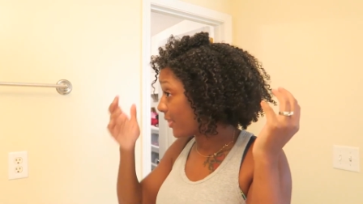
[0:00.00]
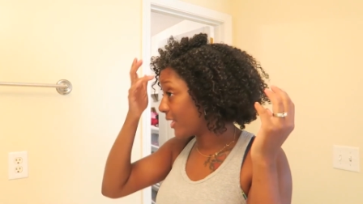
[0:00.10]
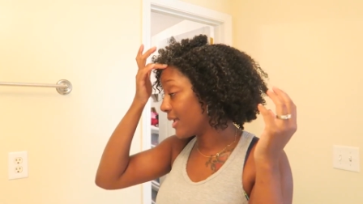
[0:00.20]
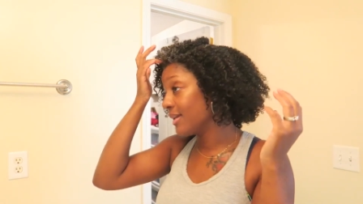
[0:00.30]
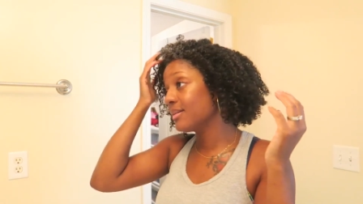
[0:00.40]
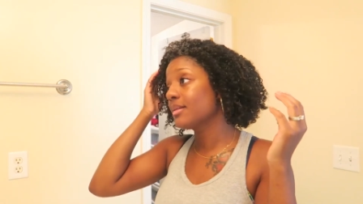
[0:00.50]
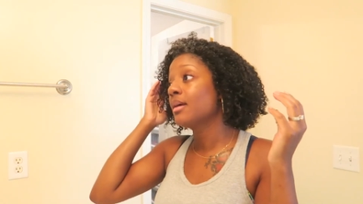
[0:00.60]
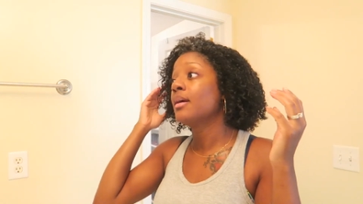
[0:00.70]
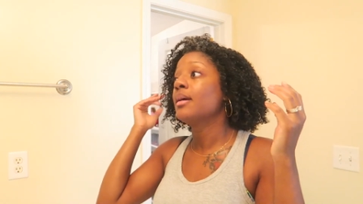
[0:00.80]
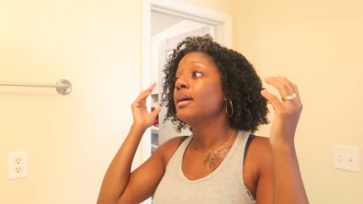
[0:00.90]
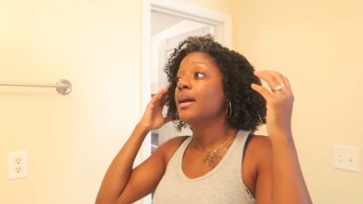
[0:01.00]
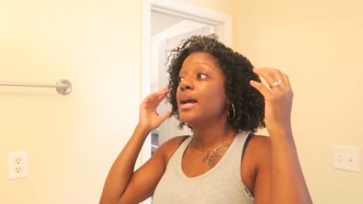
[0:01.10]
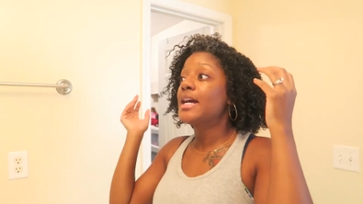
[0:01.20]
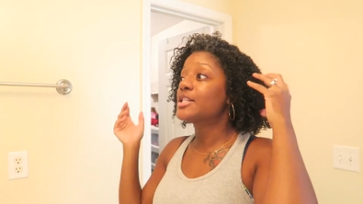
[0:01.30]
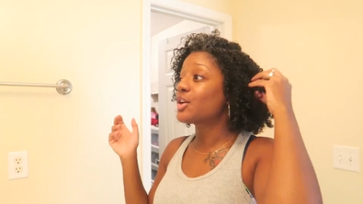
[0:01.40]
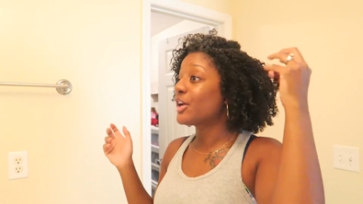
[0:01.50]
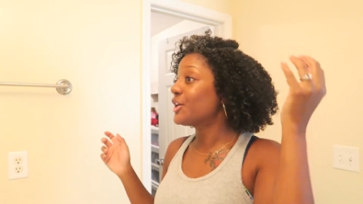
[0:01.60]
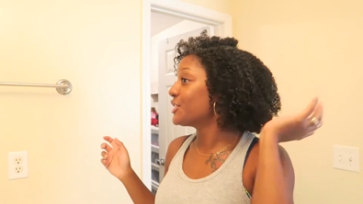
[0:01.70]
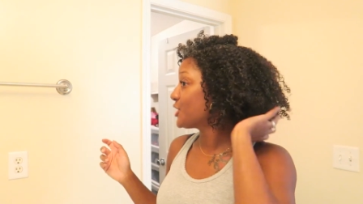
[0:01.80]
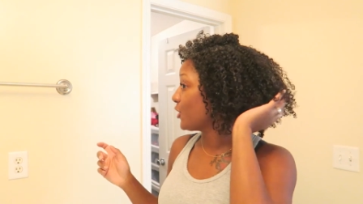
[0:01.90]
I think it it's looking
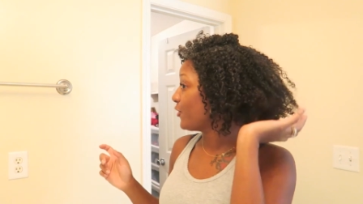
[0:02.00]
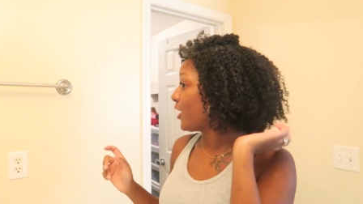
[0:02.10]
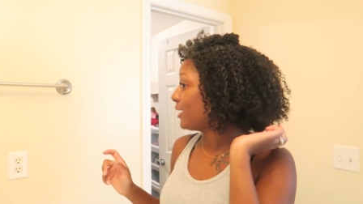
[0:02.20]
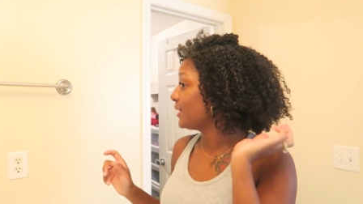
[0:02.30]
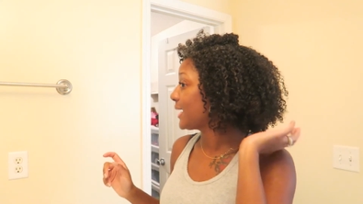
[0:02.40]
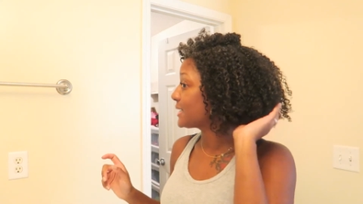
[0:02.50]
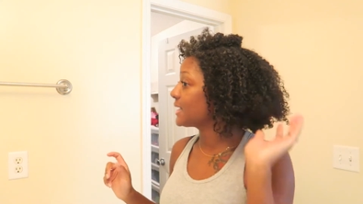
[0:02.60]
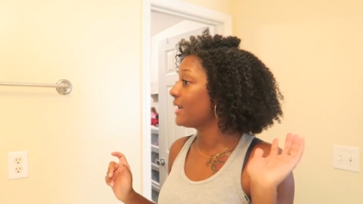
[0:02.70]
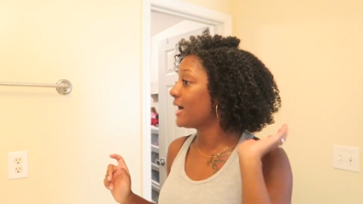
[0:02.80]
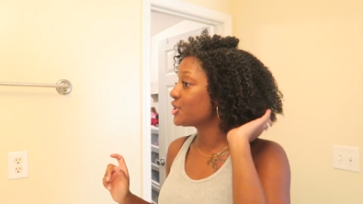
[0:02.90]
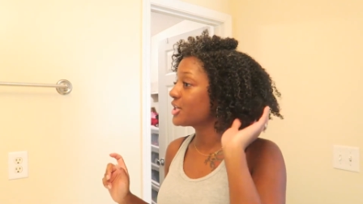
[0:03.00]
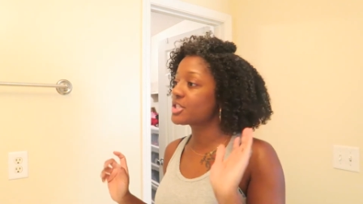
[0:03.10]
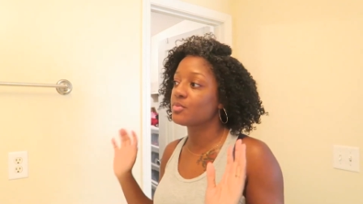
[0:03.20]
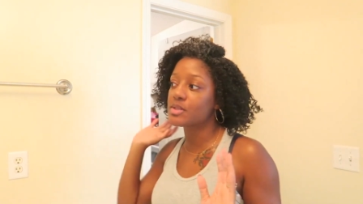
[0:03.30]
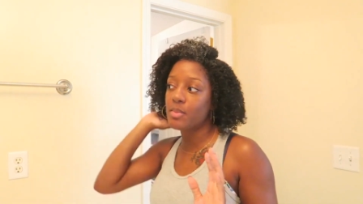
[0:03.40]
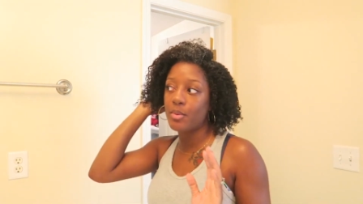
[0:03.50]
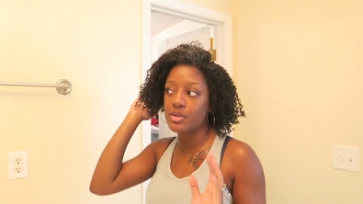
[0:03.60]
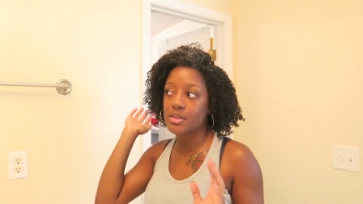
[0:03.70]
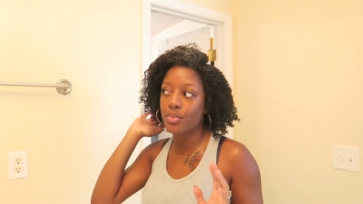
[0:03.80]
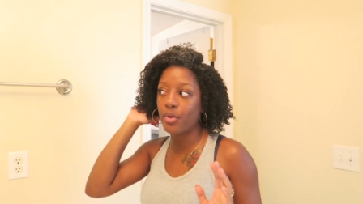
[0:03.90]
good so far. Like I said, hydration was my
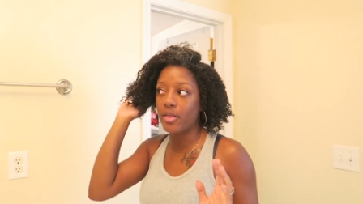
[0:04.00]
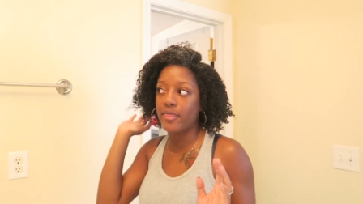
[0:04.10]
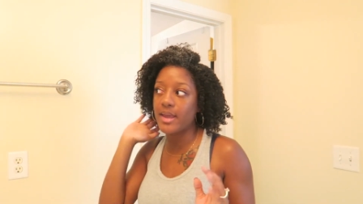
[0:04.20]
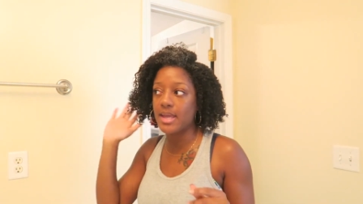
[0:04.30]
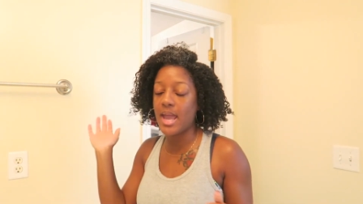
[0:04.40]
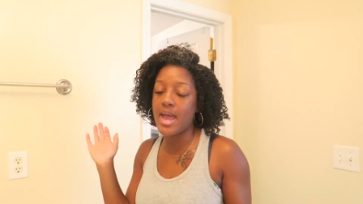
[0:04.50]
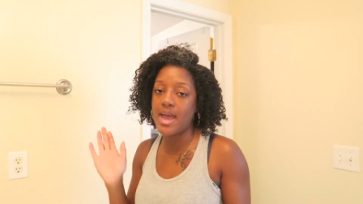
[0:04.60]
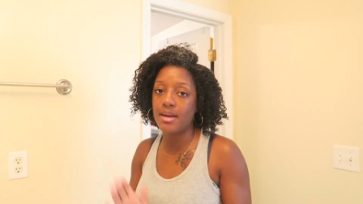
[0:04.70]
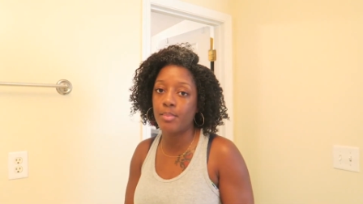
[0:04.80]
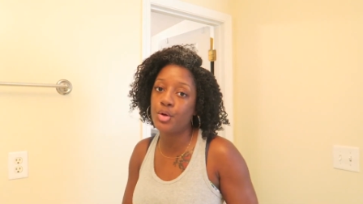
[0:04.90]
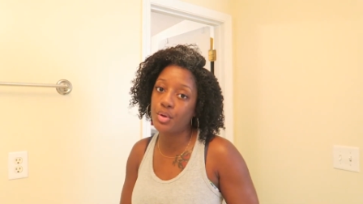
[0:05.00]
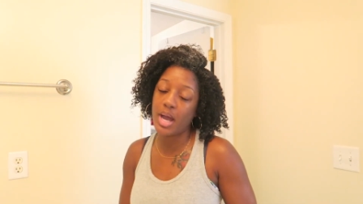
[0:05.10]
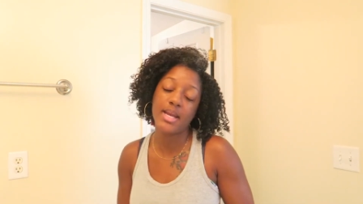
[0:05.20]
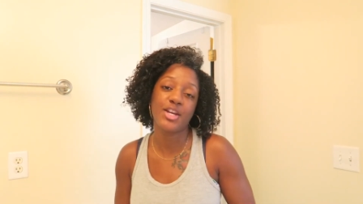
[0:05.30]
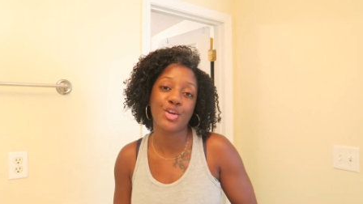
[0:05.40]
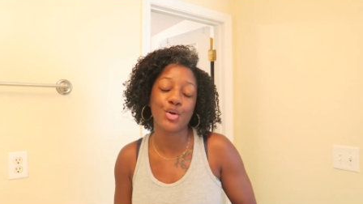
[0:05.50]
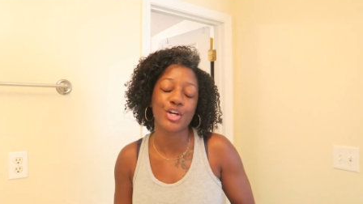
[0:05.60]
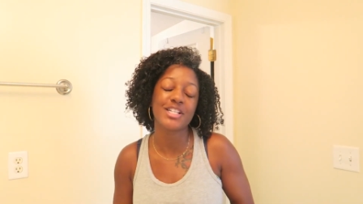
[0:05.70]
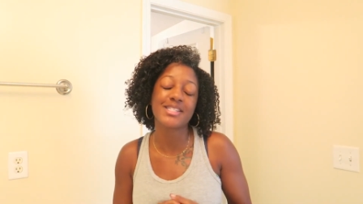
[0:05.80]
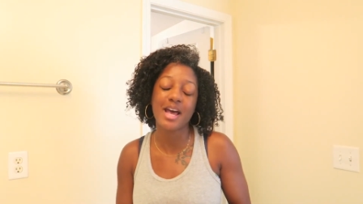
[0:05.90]
most important thing and Manuka honey and
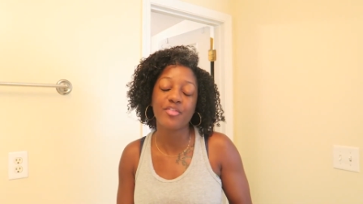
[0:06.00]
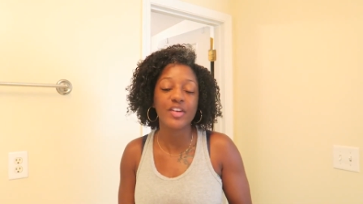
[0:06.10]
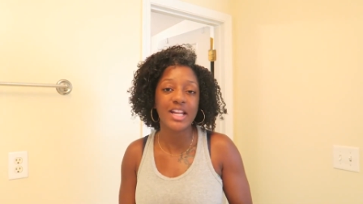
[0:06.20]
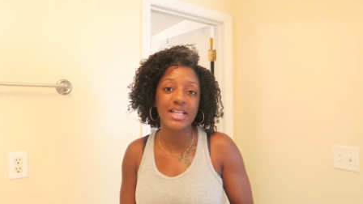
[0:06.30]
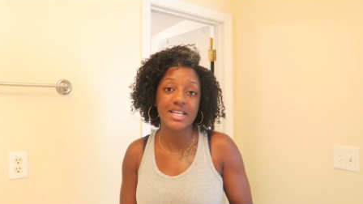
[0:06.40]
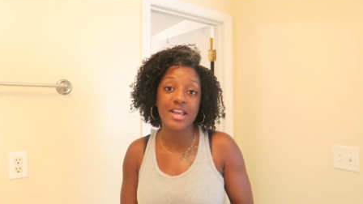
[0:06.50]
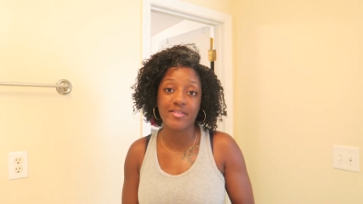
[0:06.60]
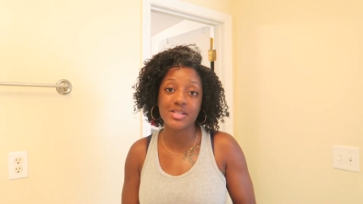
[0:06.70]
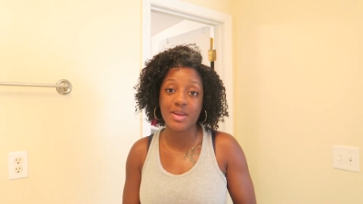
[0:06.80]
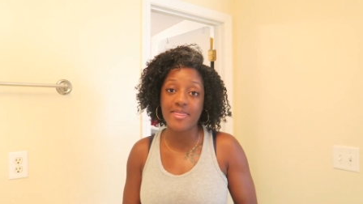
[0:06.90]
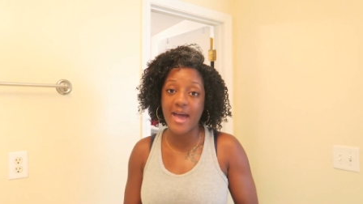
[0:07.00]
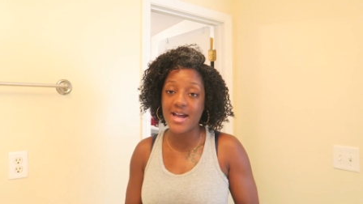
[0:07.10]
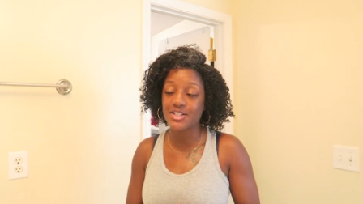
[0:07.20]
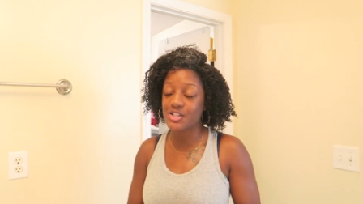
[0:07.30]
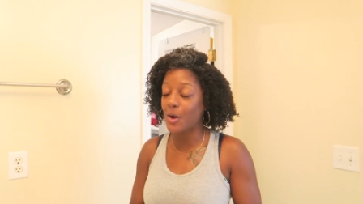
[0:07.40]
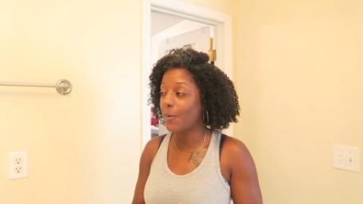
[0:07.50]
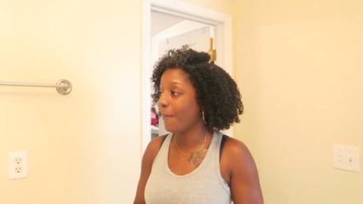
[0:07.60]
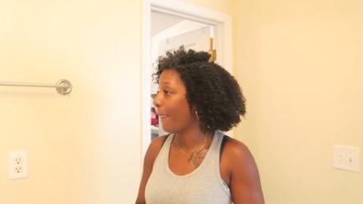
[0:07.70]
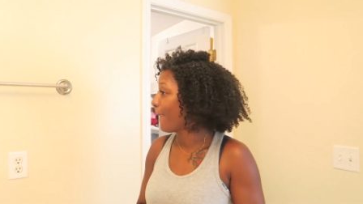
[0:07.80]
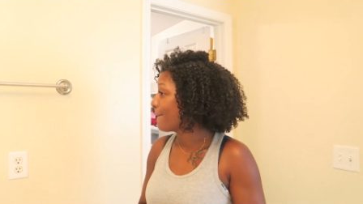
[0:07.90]
yogurt definitely gives me that. So
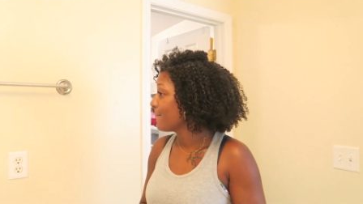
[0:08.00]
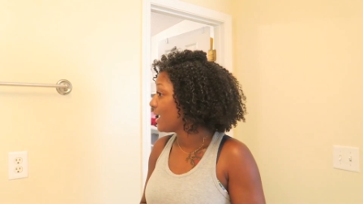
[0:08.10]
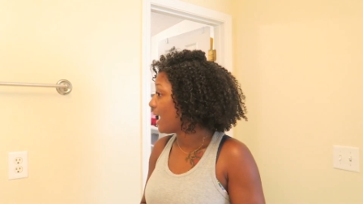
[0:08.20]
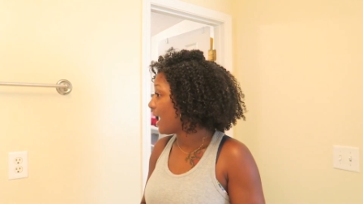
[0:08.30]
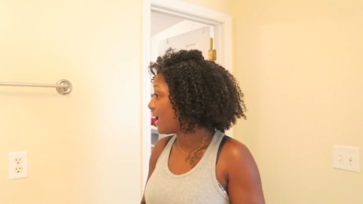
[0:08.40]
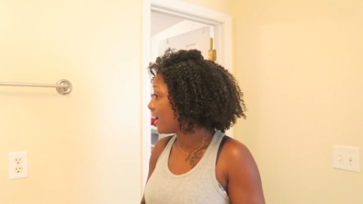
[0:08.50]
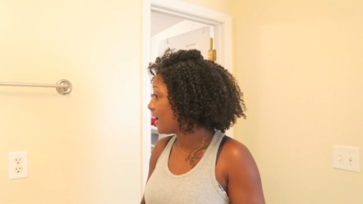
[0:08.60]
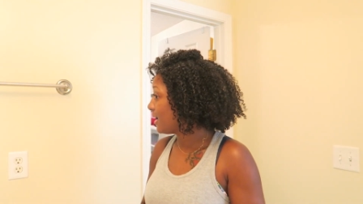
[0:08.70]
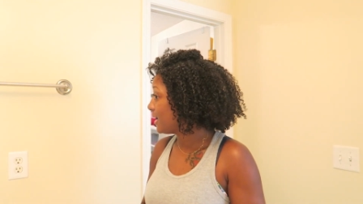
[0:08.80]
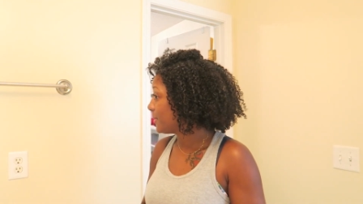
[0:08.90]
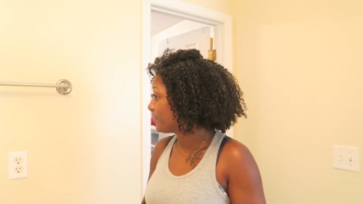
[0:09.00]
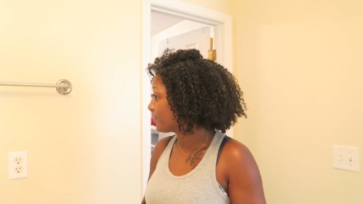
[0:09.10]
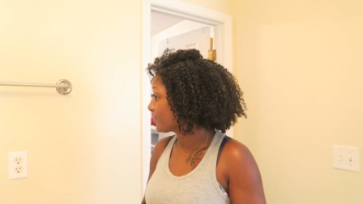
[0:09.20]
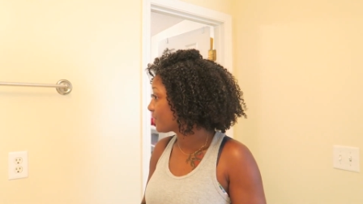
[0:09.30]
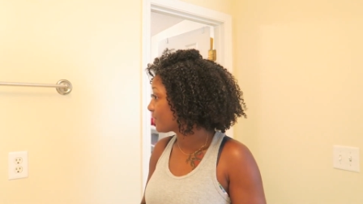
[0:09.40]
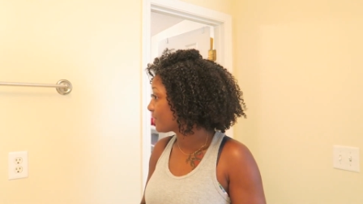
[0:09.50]
um,